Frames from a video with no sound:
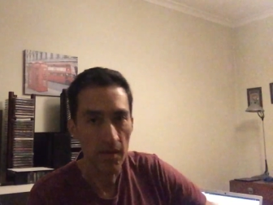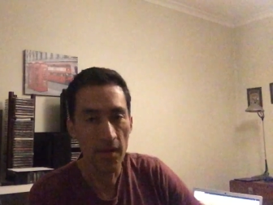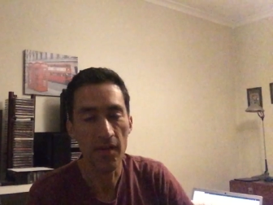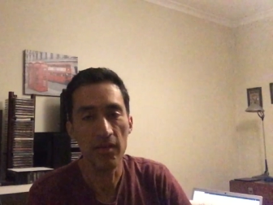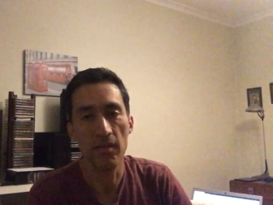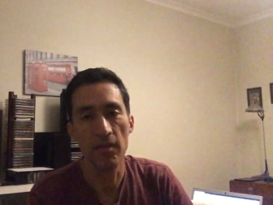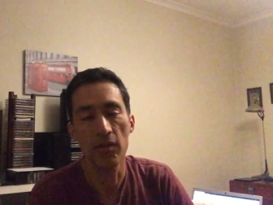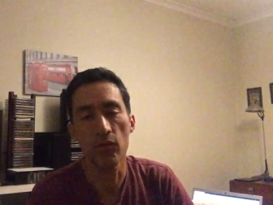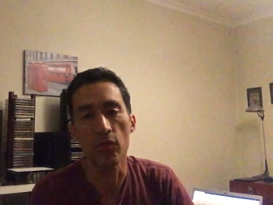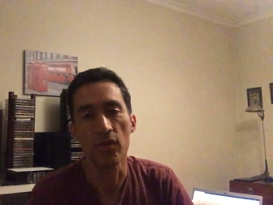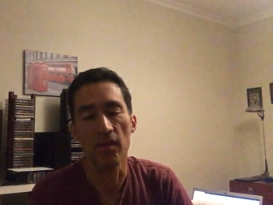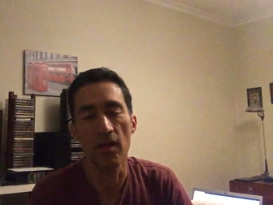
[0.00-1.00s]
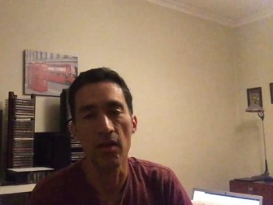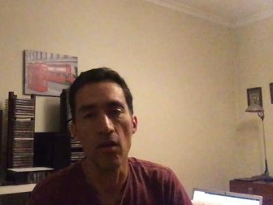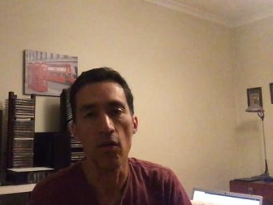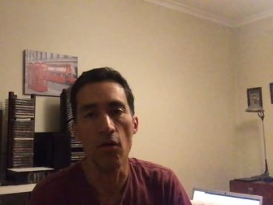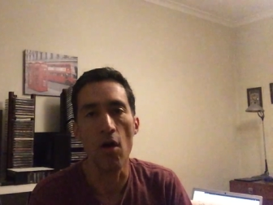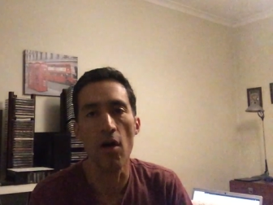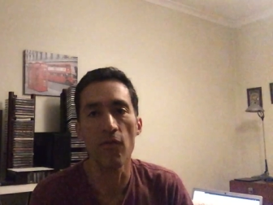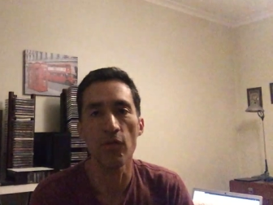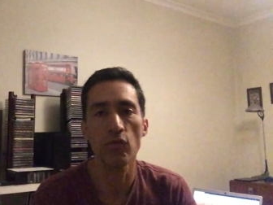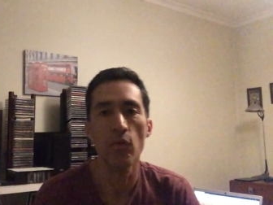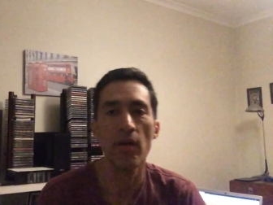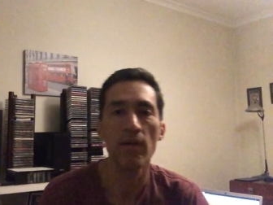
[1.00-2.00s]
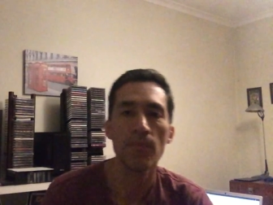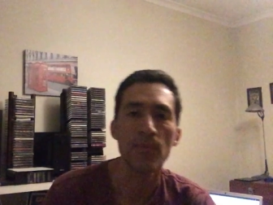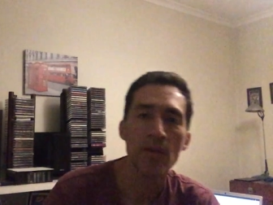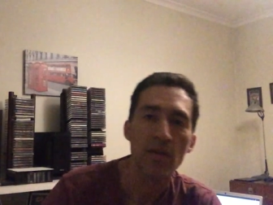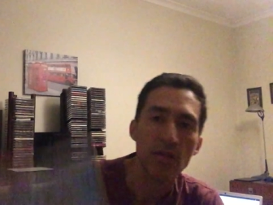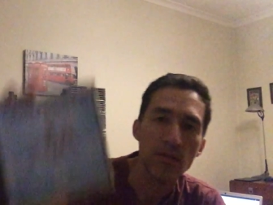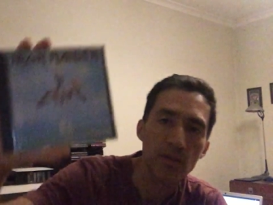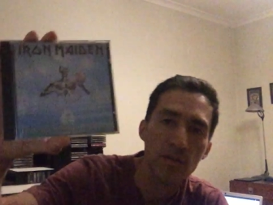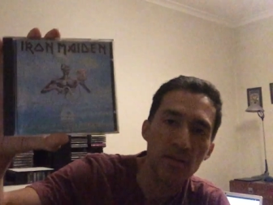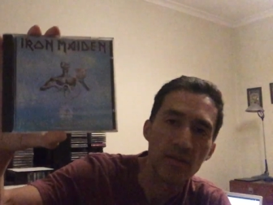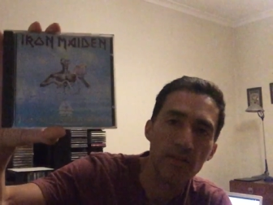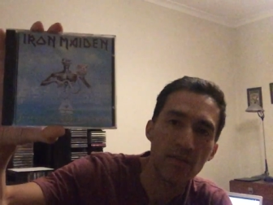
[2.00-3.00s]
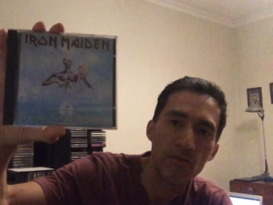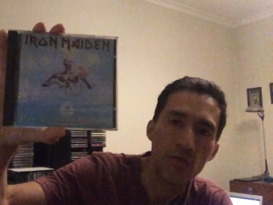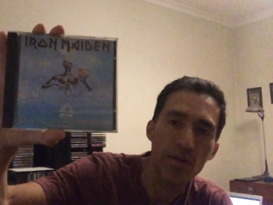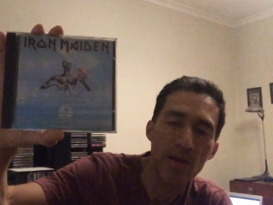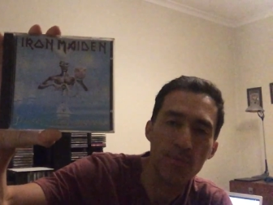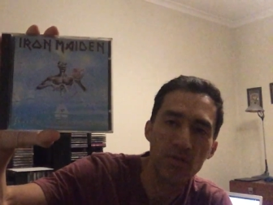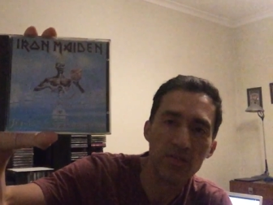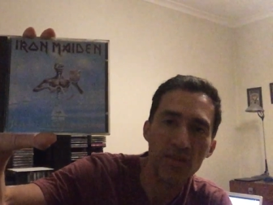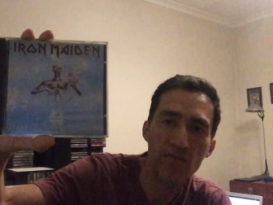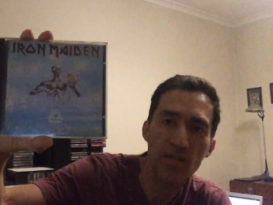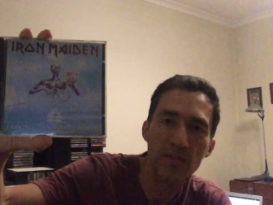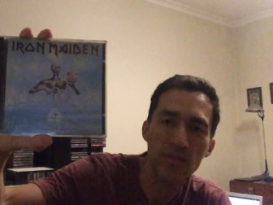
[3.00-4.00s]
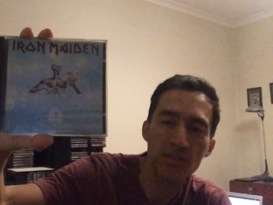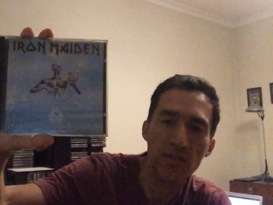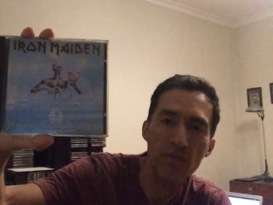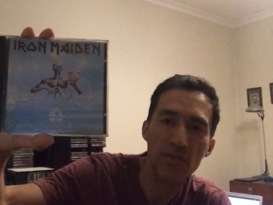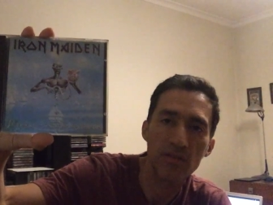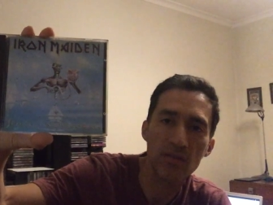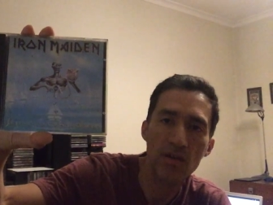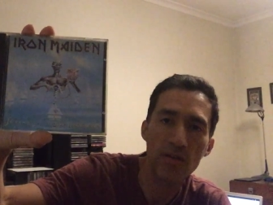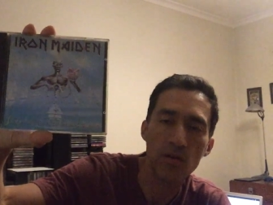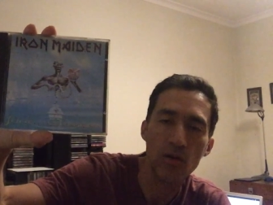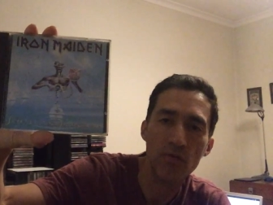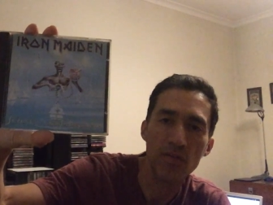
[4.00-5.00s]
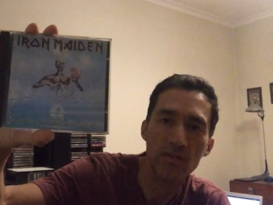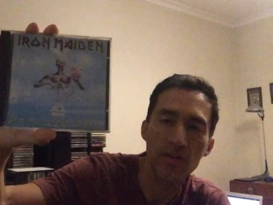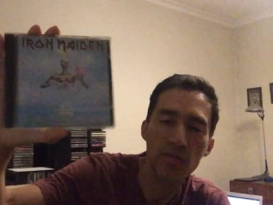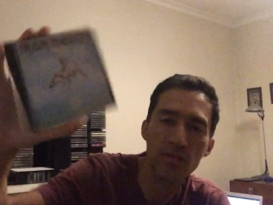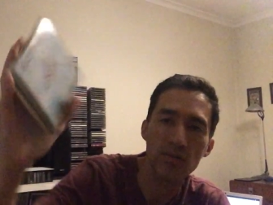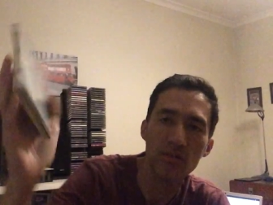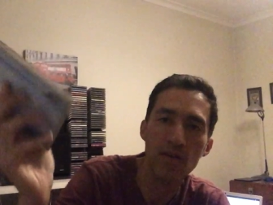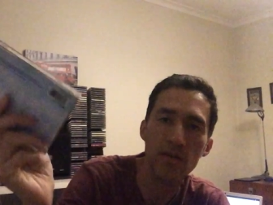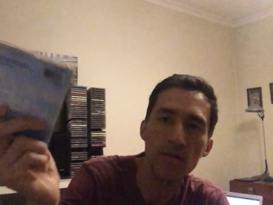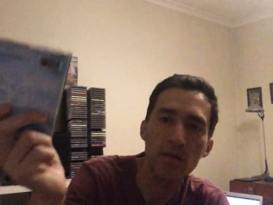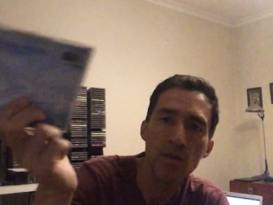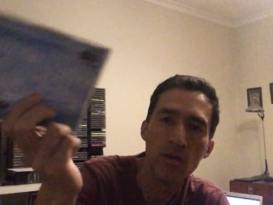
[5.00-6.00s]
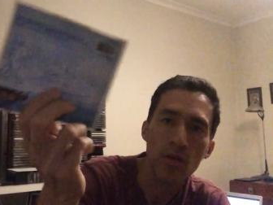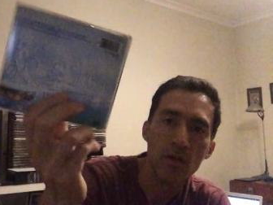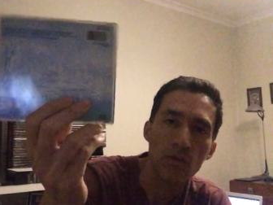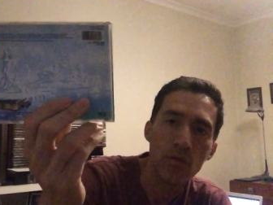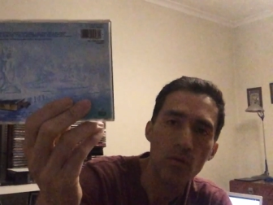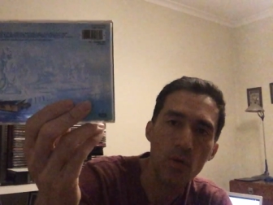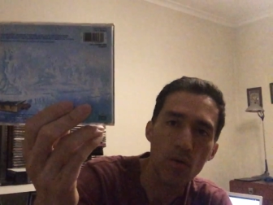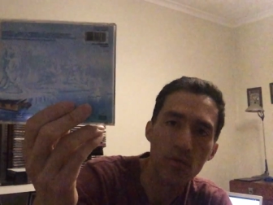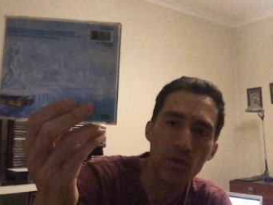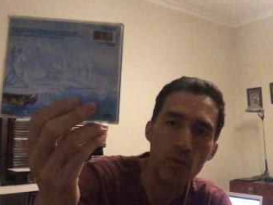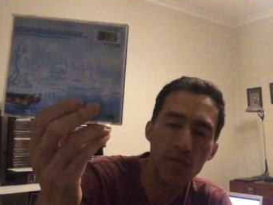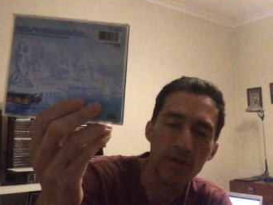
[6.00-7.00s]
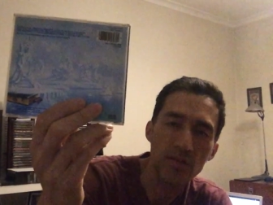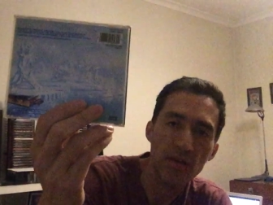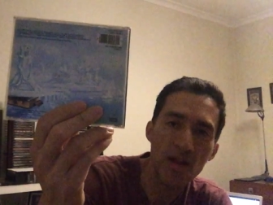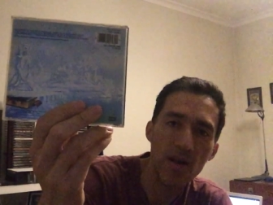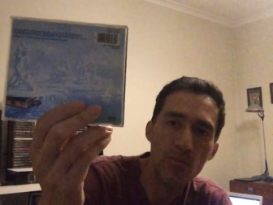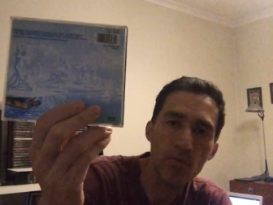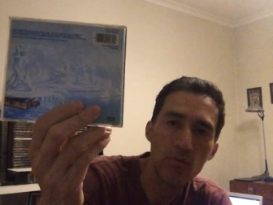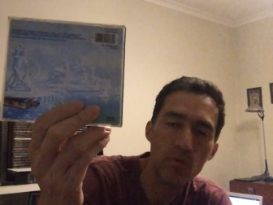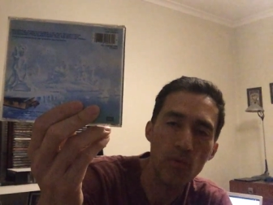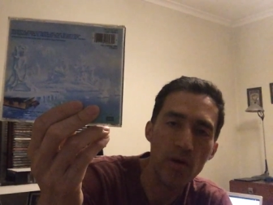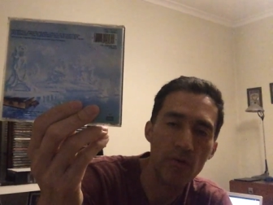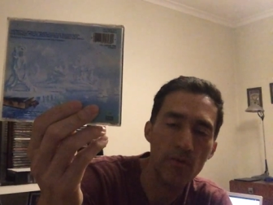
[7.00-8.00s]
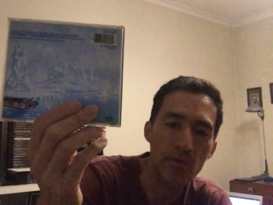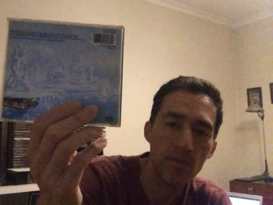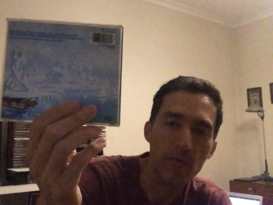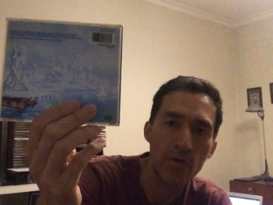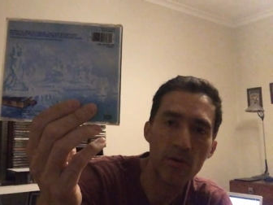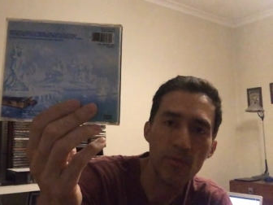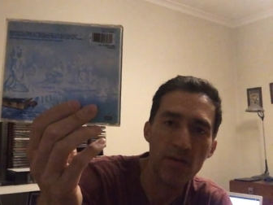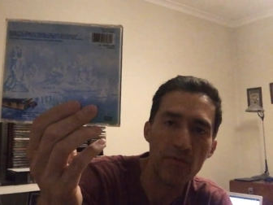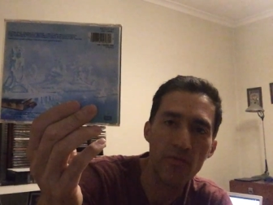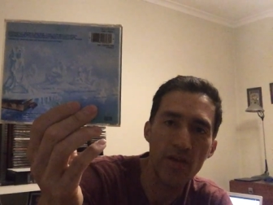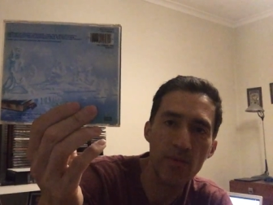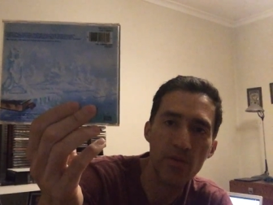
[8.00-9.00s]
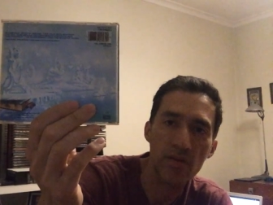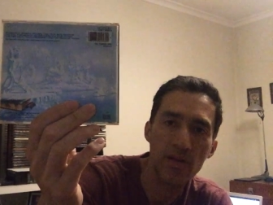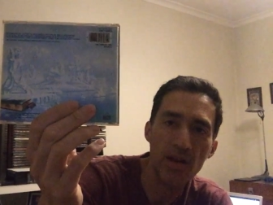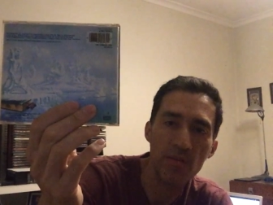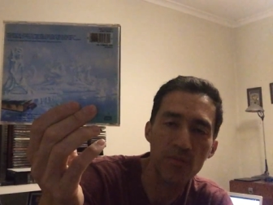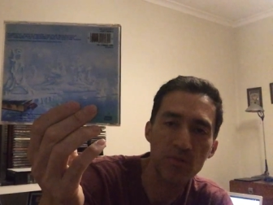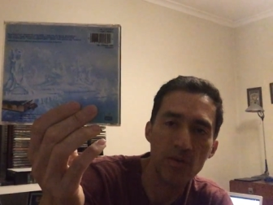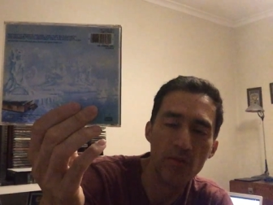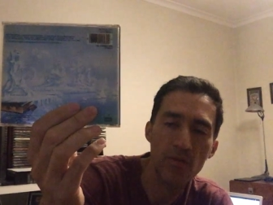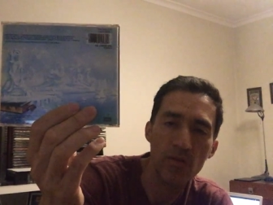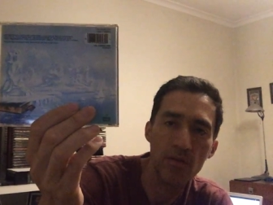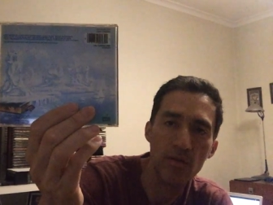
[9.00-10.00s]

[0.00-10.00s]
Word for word: next this was an obvious one for number seven, Seventh Son of a Seventh Son. You all know this album, one of, one of my favorite albums of,